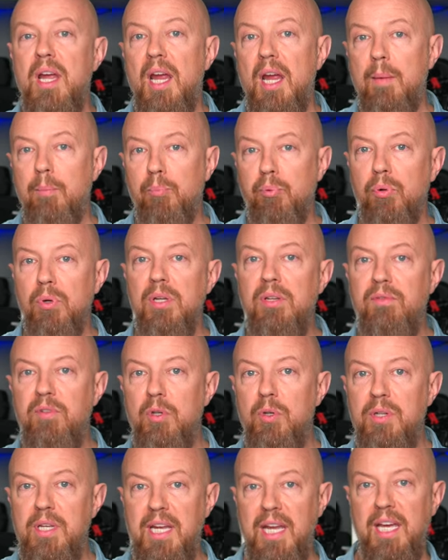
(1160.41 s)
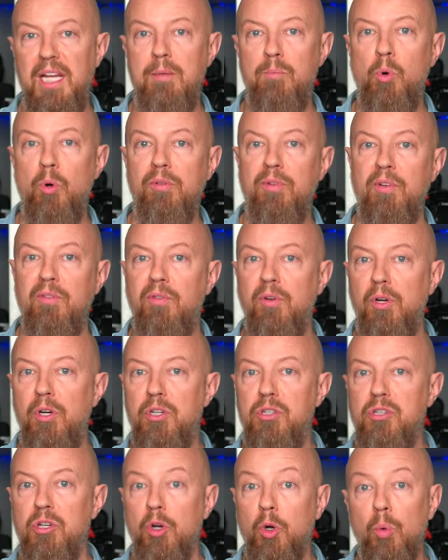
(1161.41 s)
and preview the anamorphic
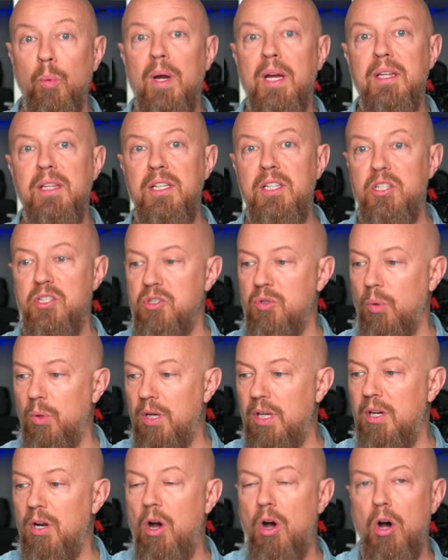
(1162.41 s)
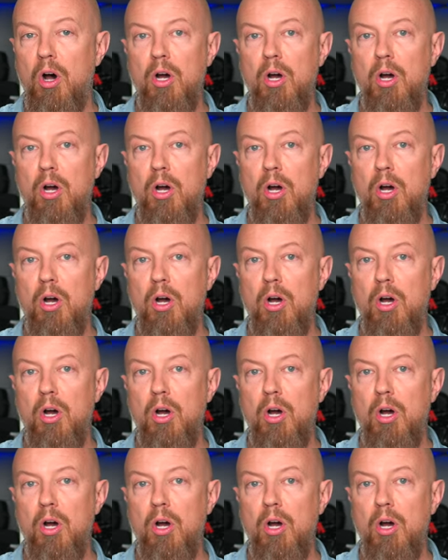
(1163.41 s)
footage correctly distorted